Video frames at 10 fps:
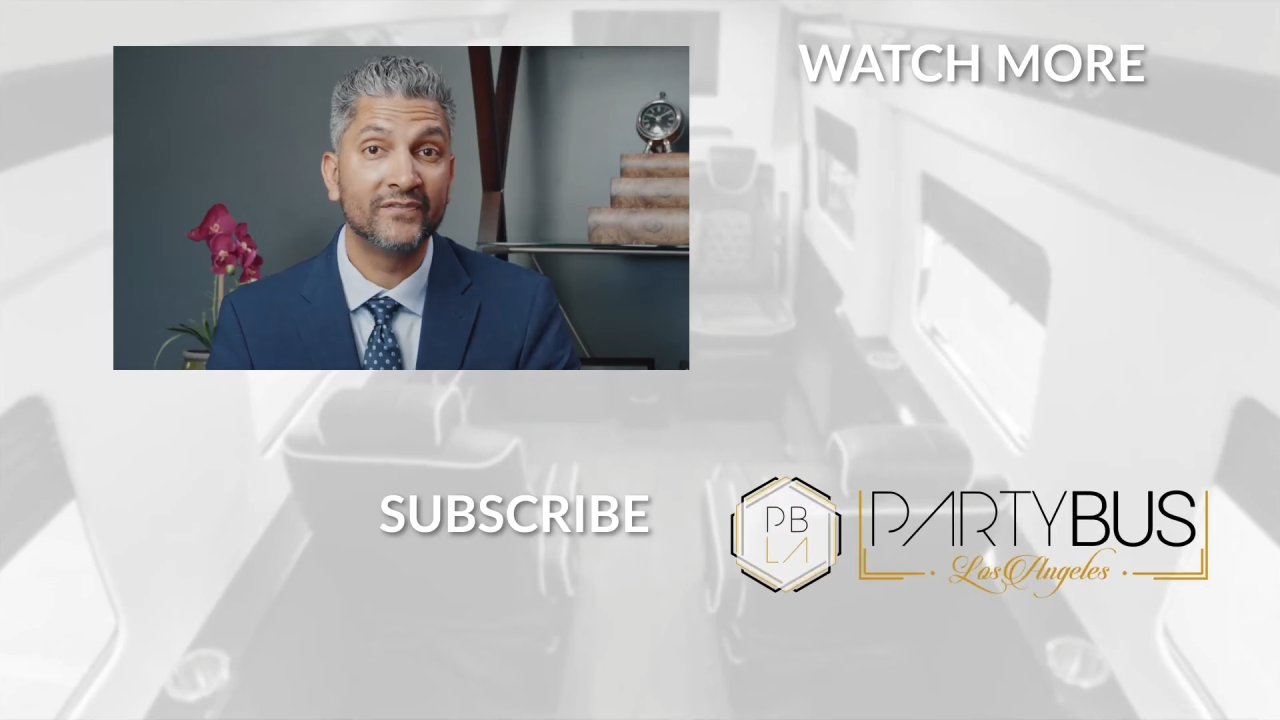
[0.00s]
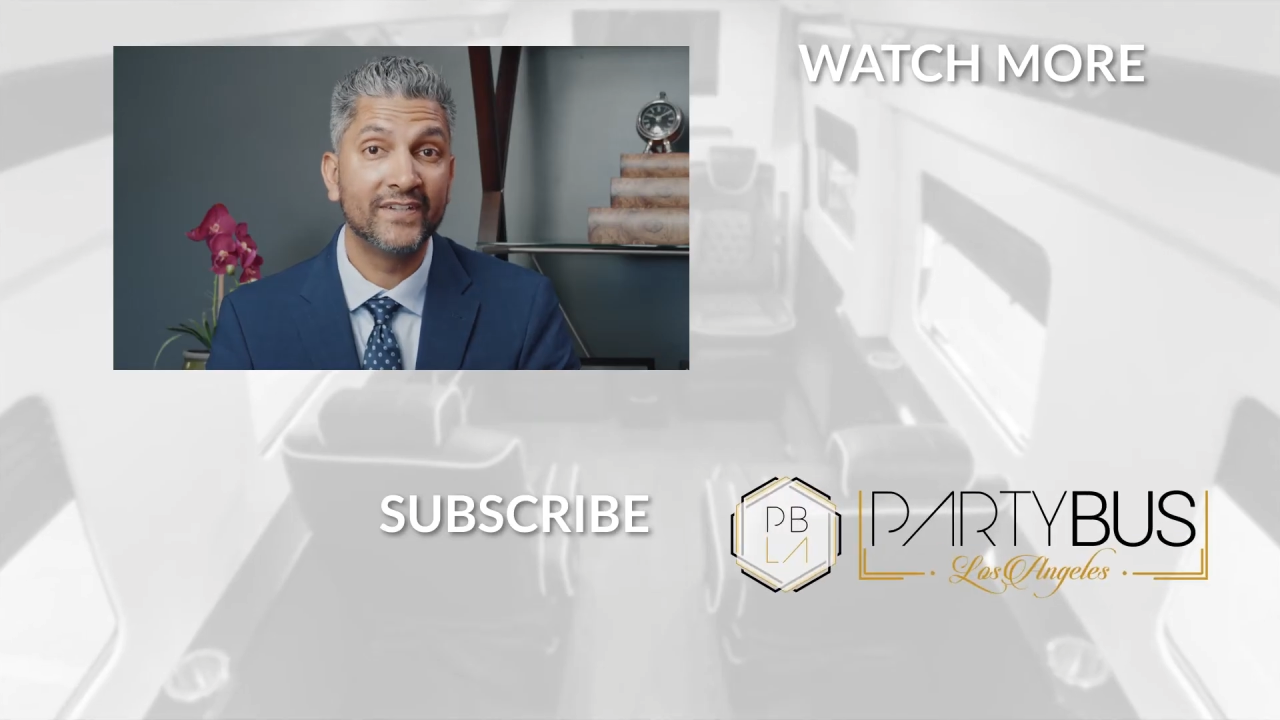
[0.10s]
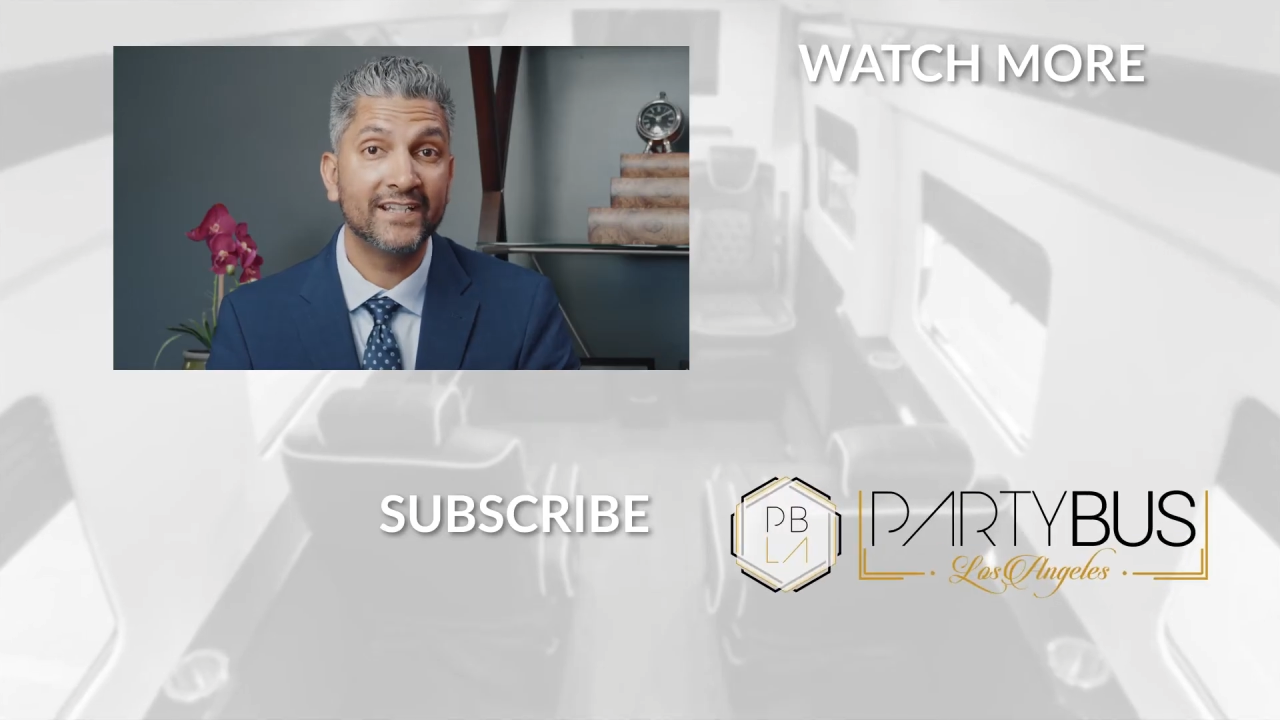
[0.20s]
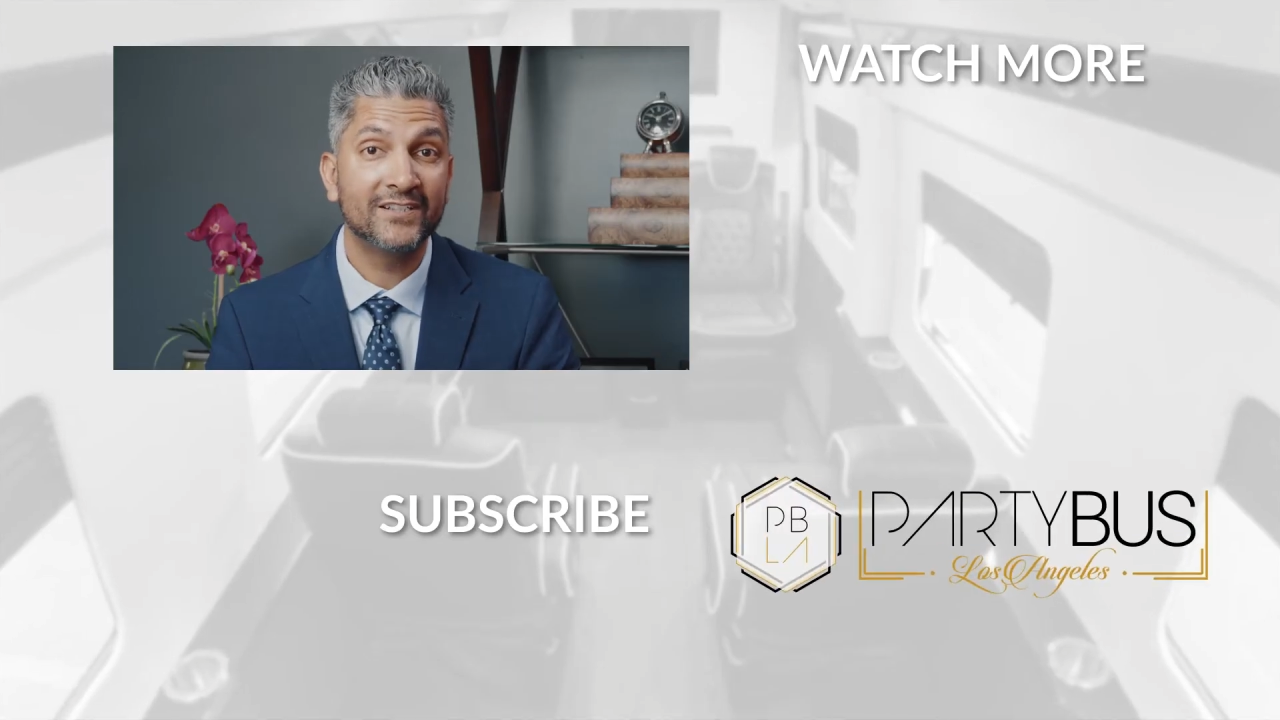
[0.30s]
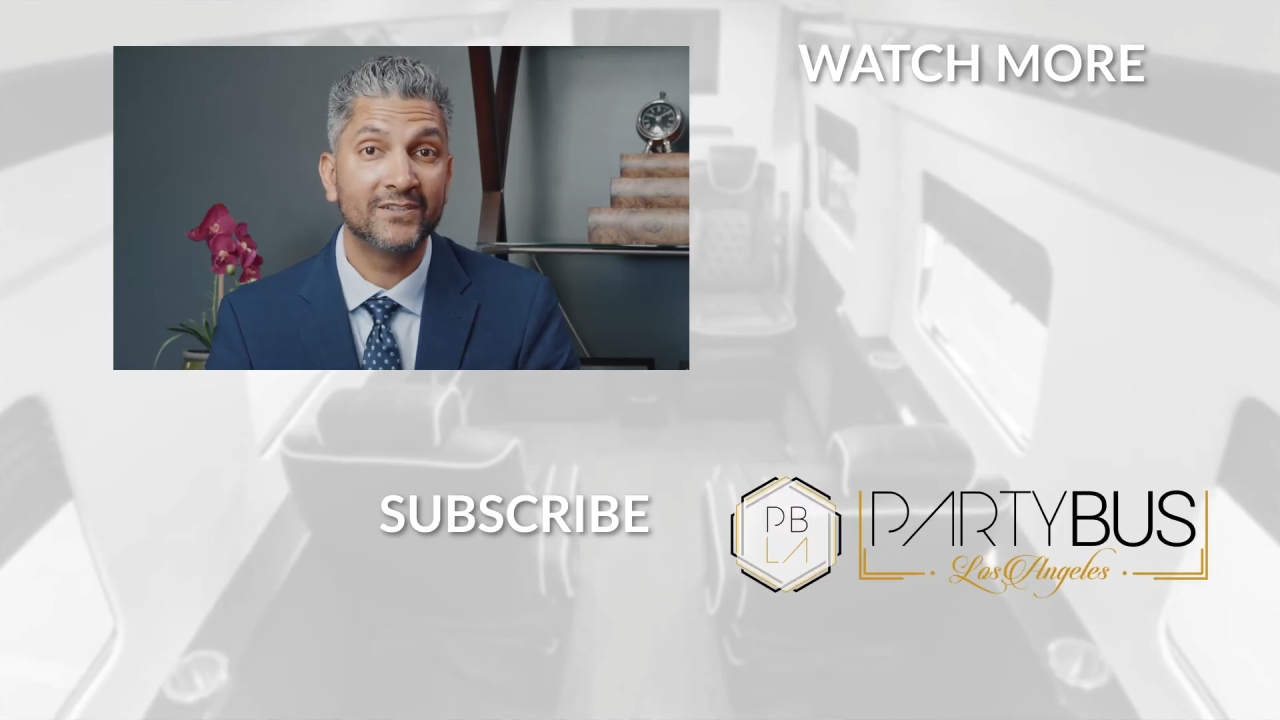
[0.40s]
the
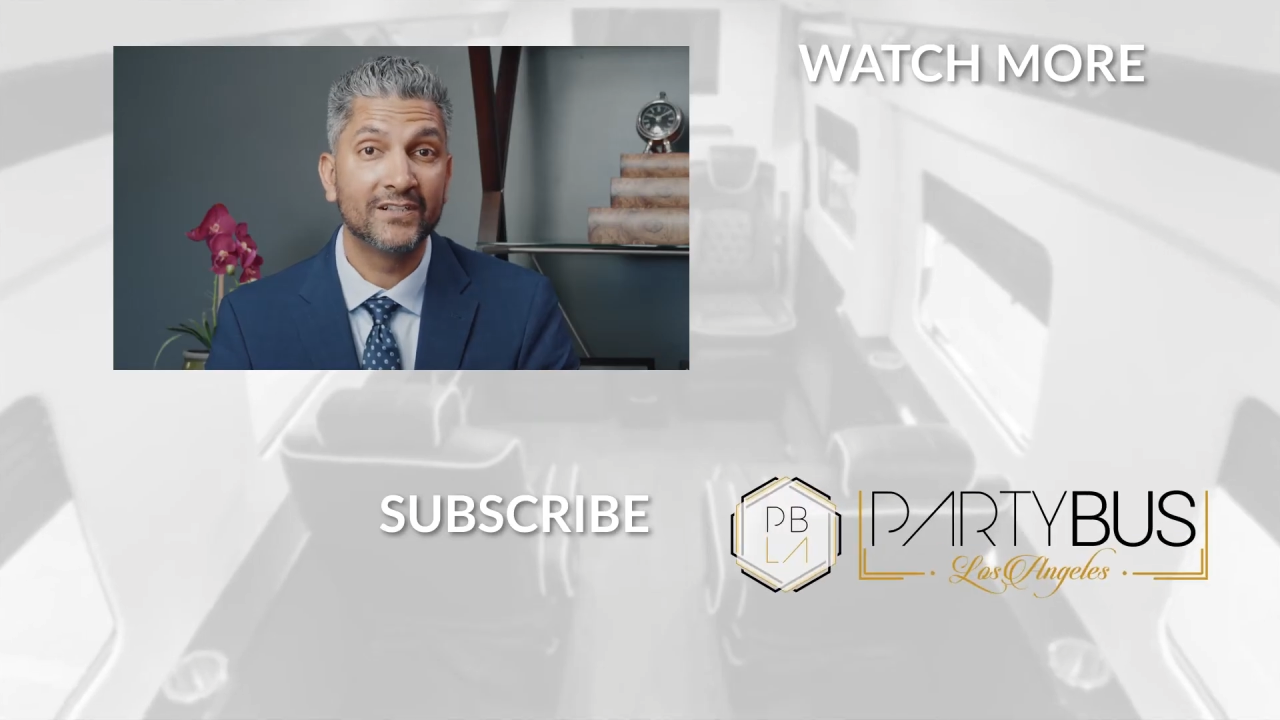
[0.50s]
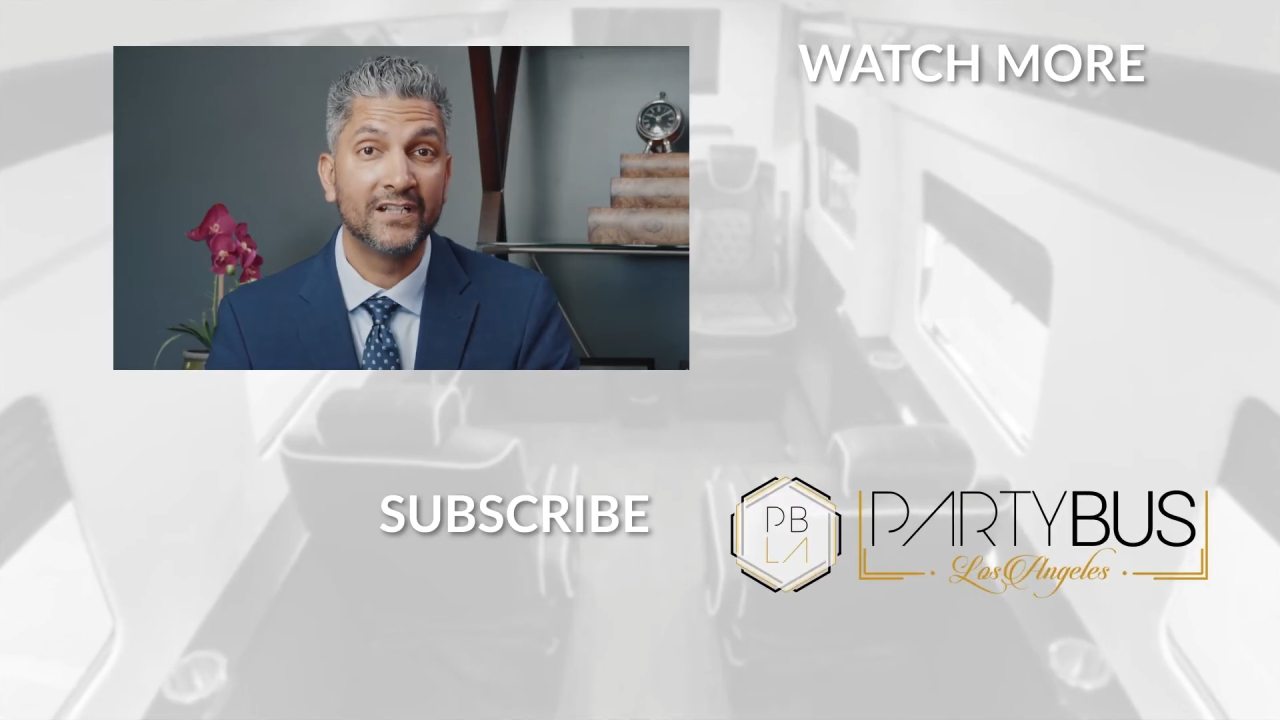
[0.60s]
video.